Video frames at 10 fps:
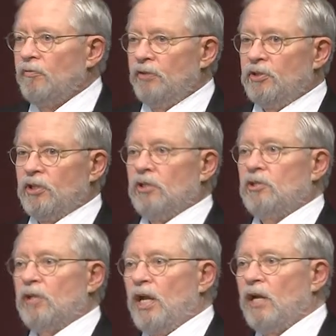Physically
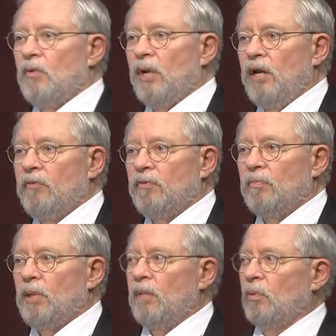staying away
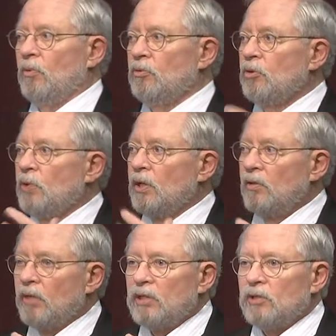from people,
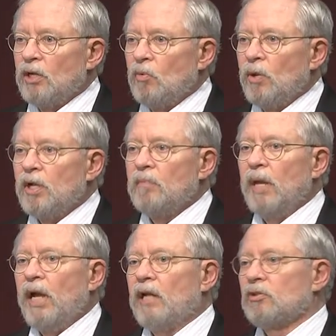doing things like wearing
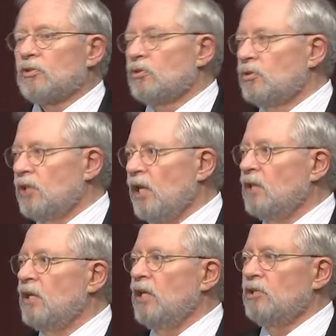masks,
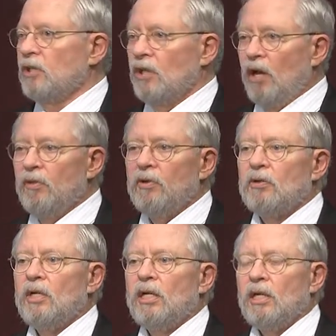sanitation,
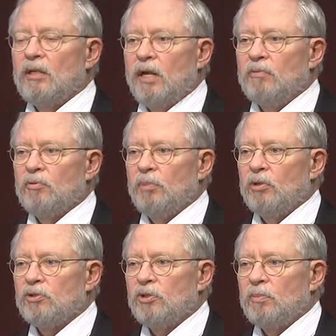other types of
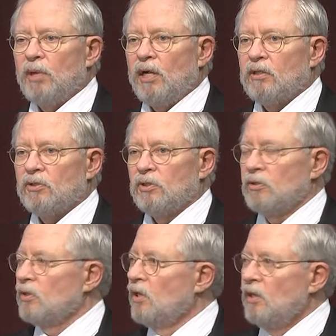personal
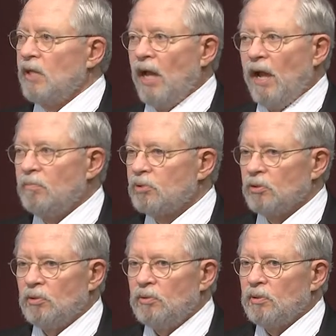practices. They
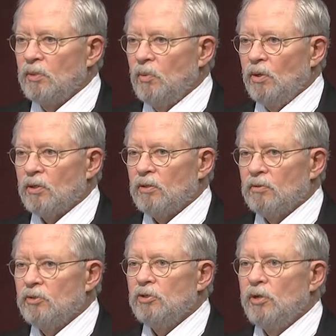absolutely work.
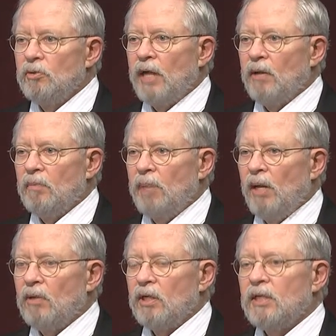There's no doubt
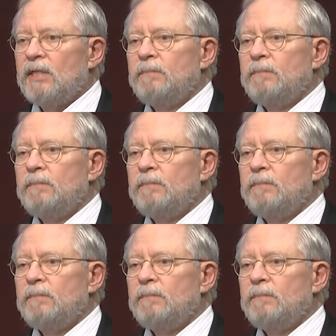about it.